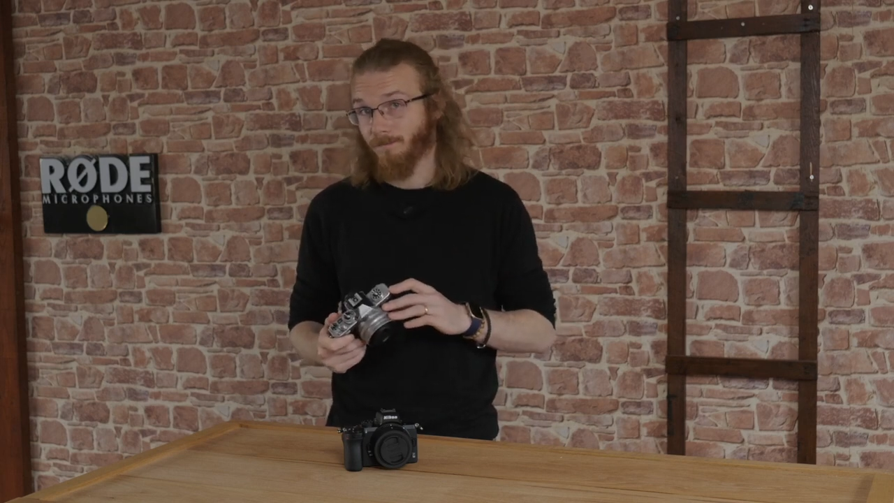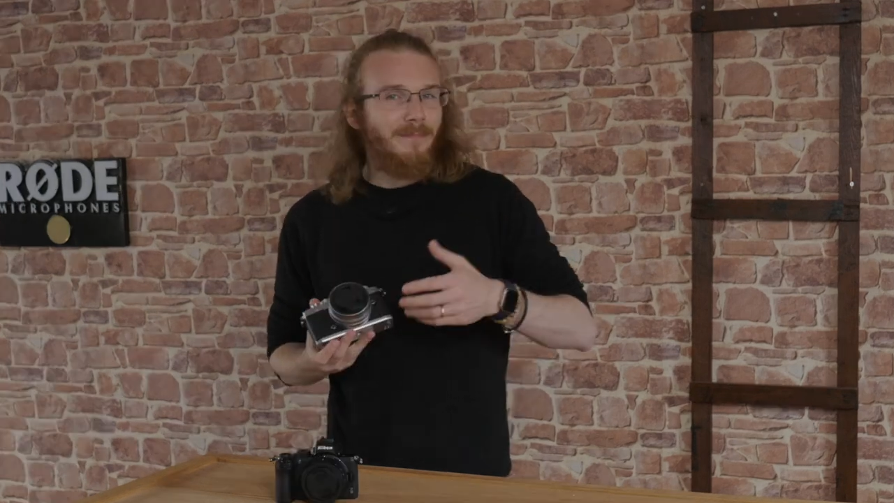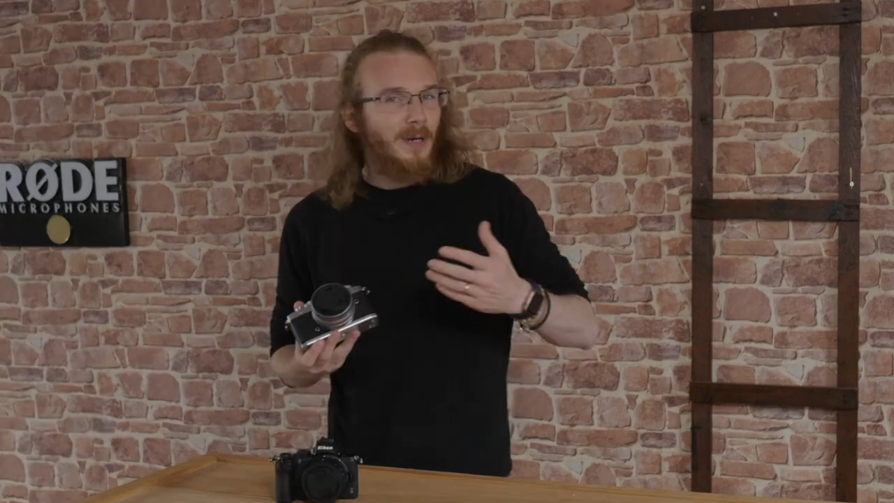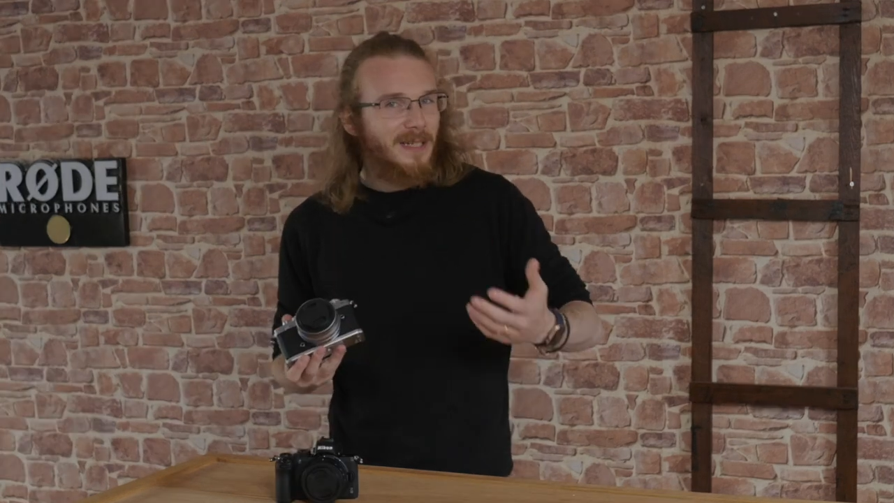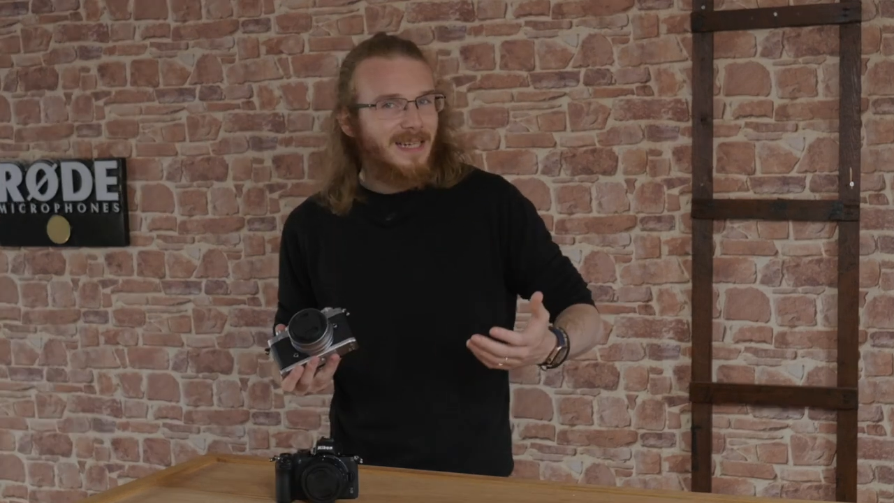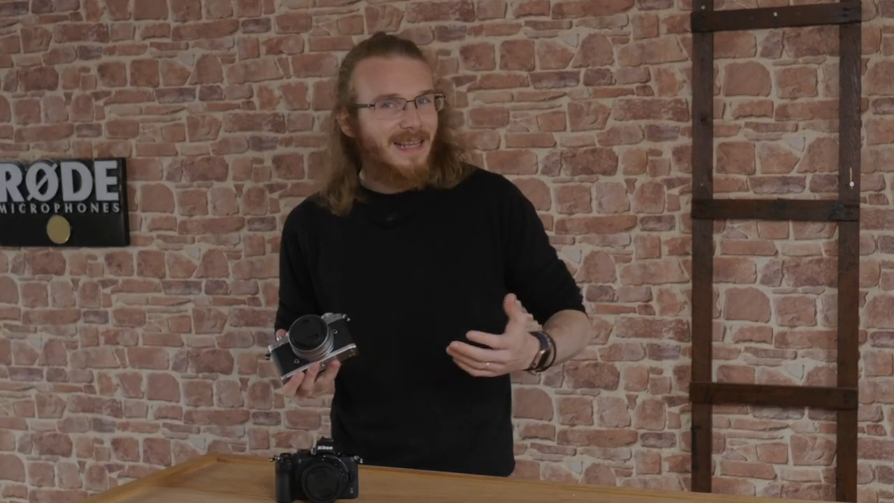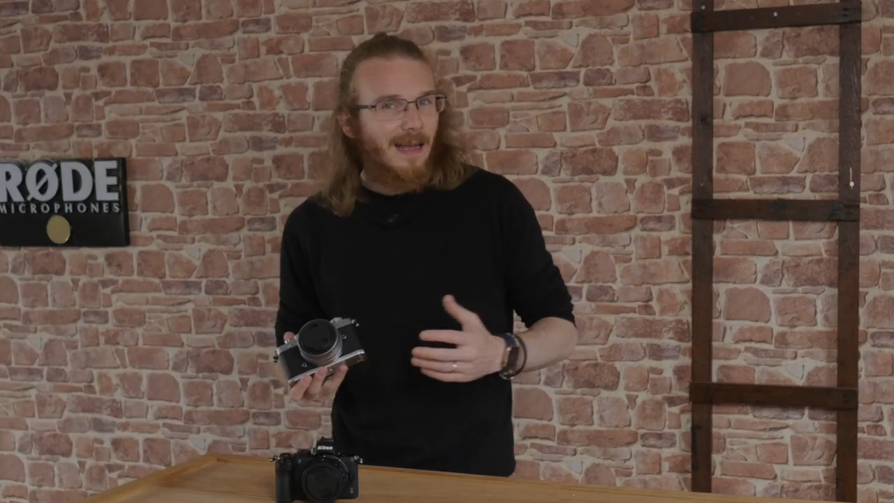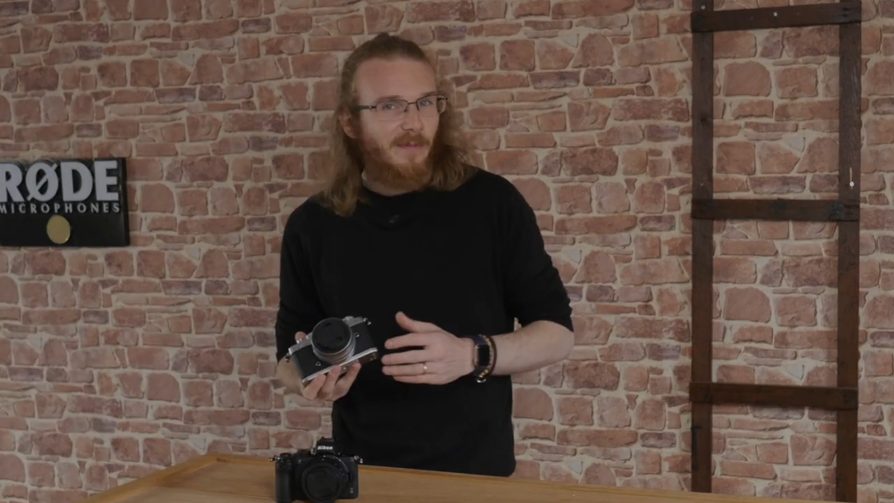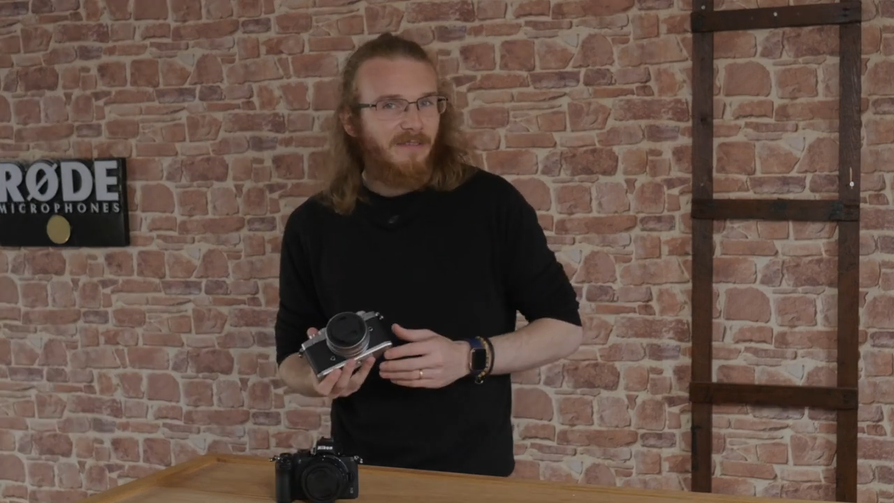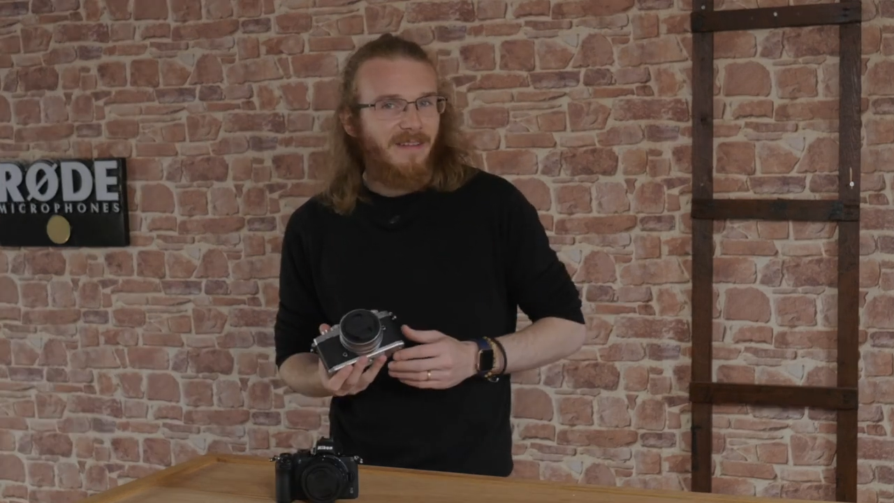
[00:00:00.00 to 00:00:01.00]
Personally,
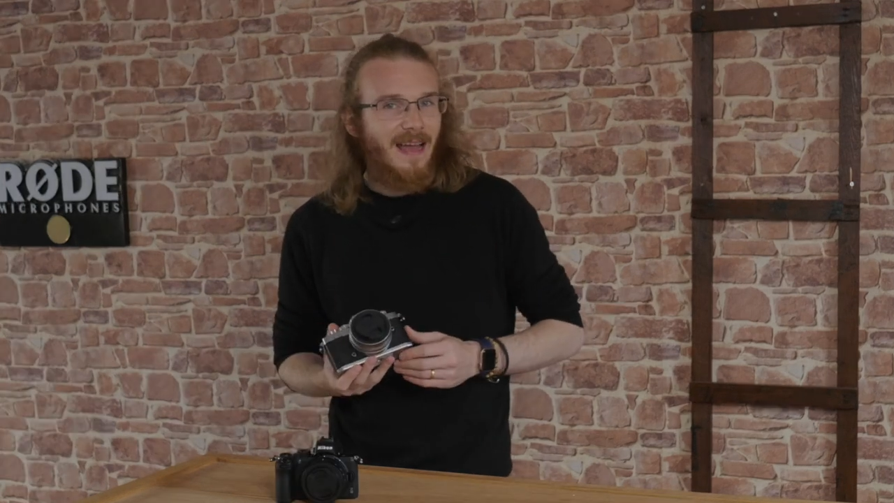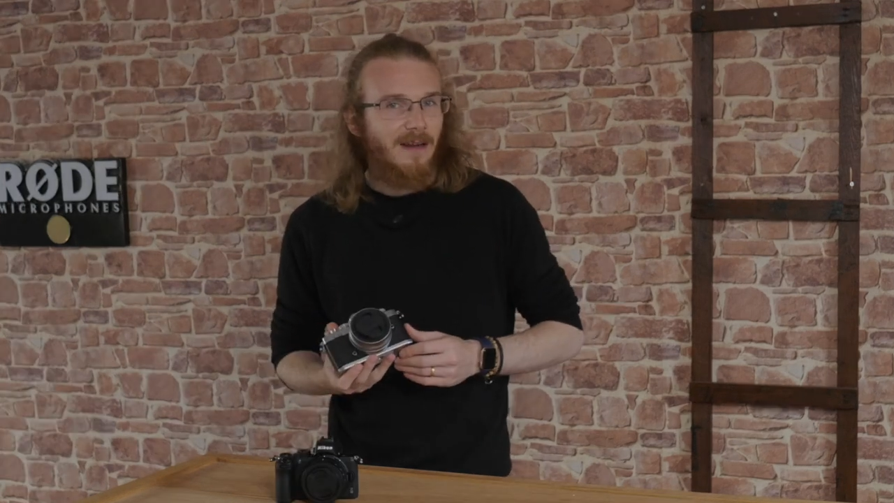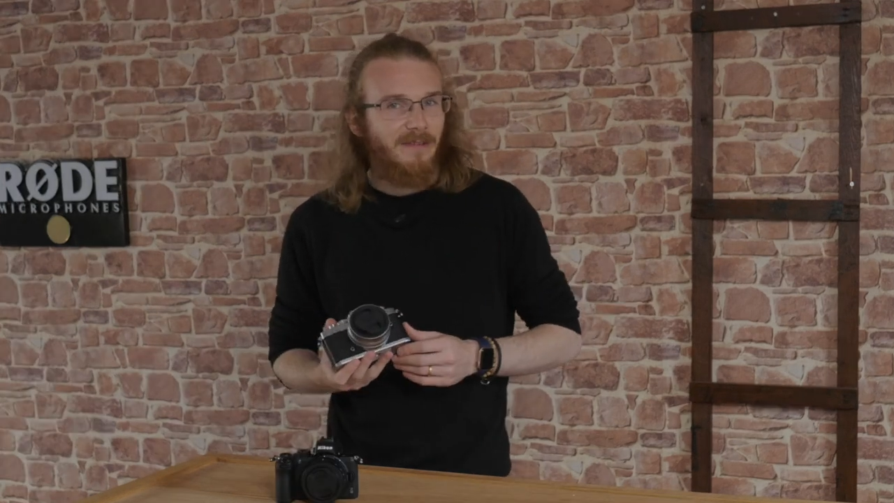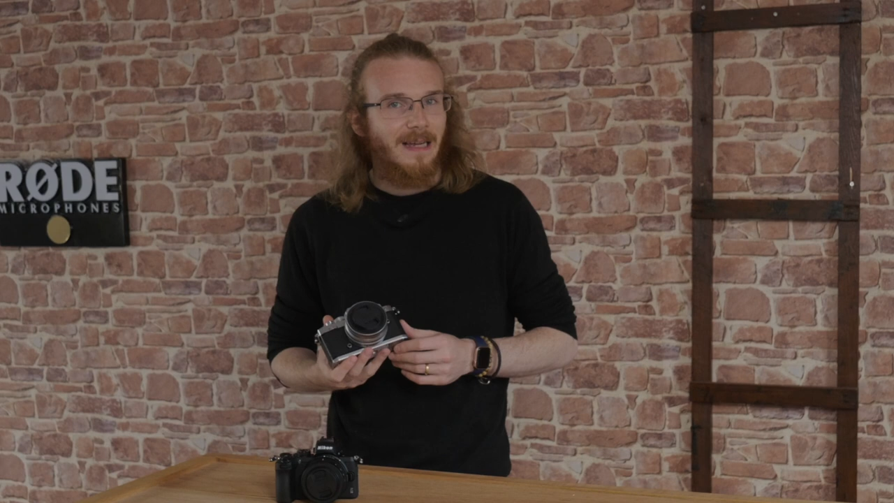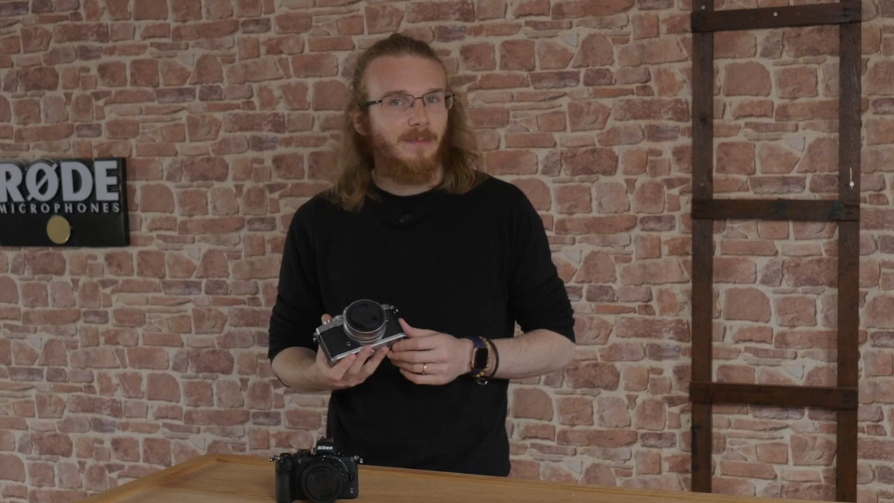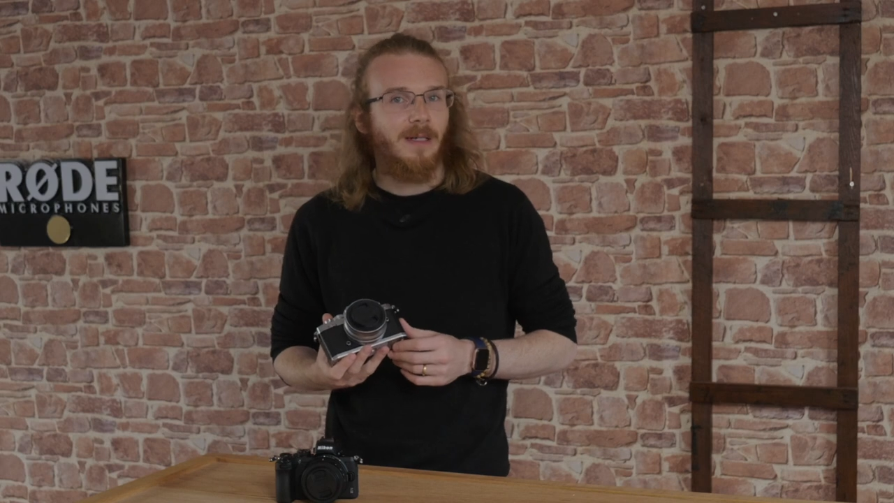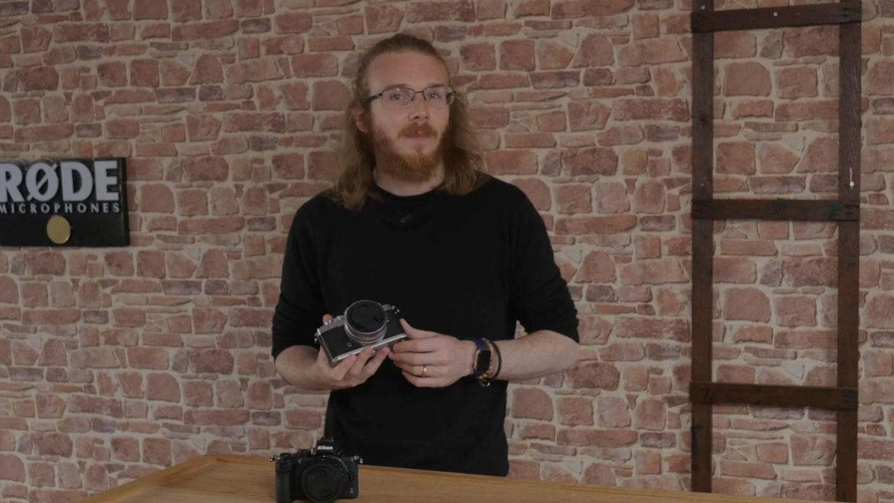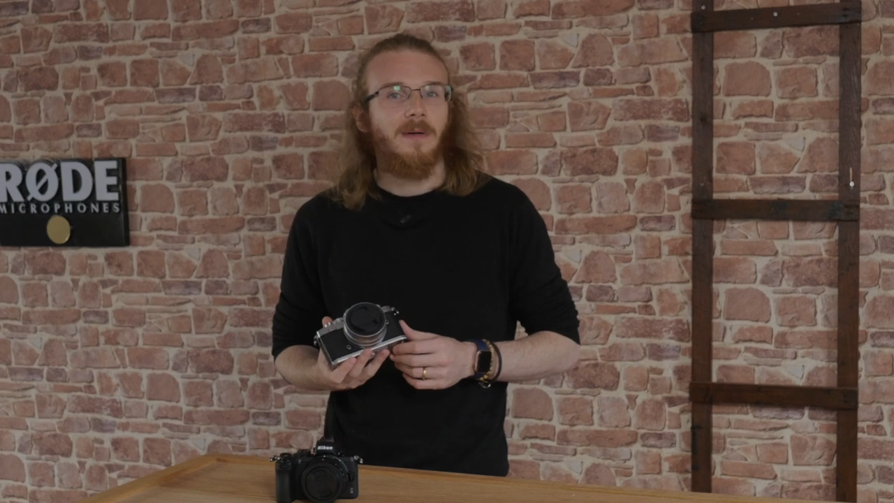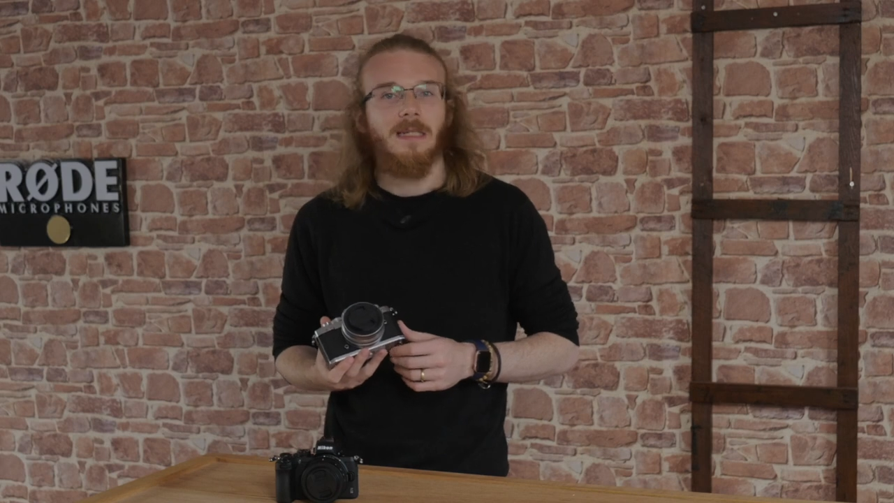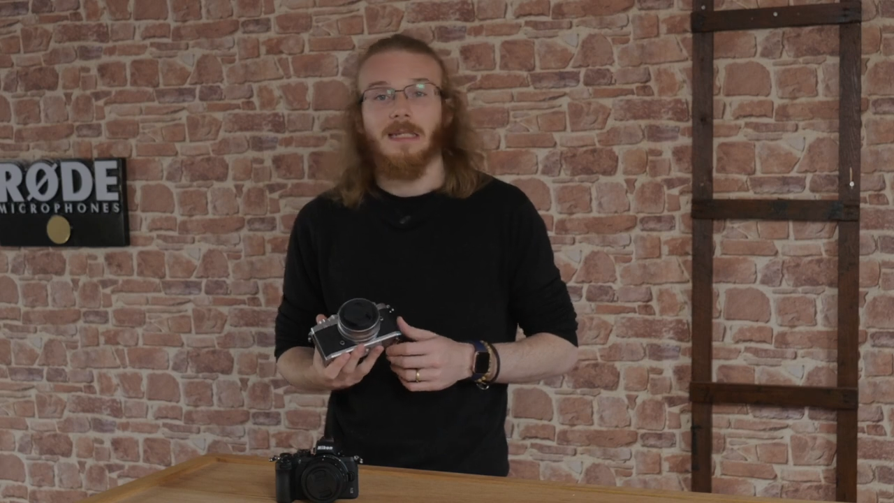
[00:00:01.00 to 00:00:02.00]
I'm a fan of camera
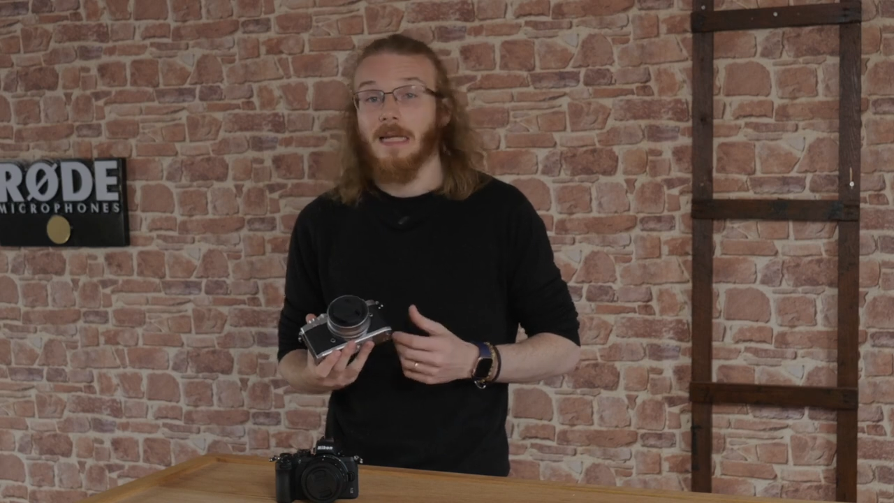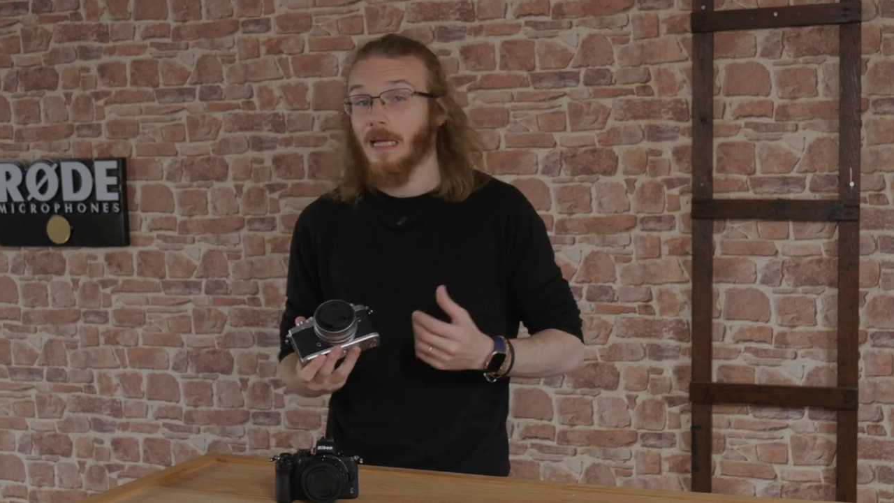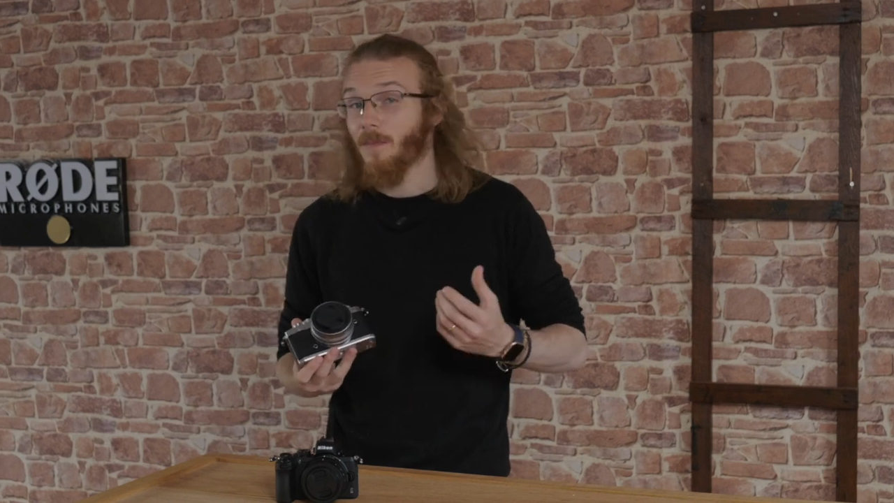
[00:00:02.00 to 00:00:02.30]
companies taking